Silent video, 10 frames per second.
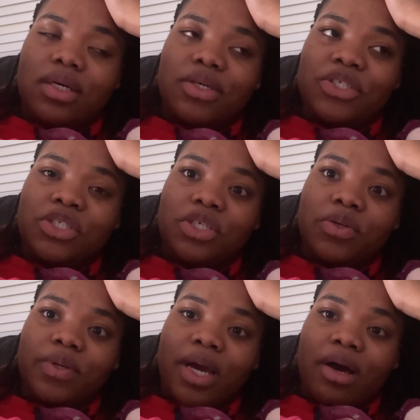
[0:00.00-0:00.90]

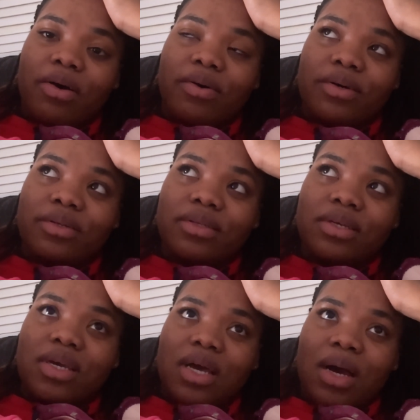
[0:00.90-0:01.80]
shoot, y'all,
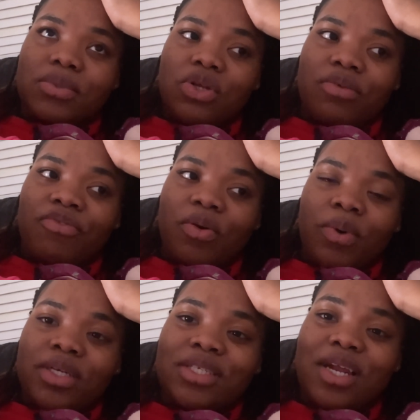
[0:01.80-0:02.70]
I'm starting to feel
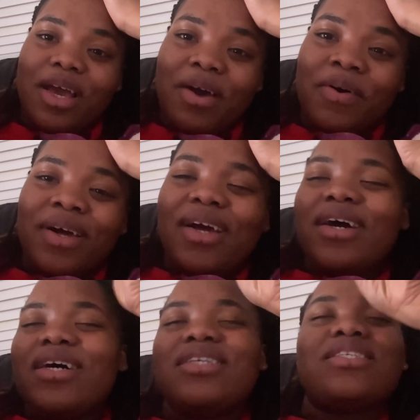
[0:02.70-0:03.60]
worse now.
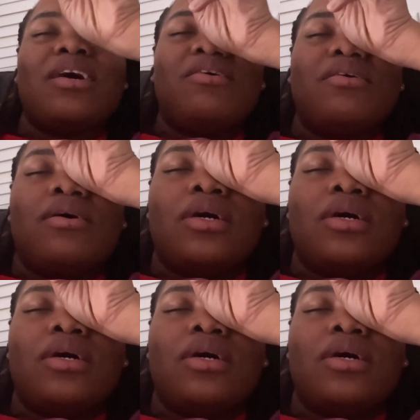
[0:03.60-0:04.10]
So,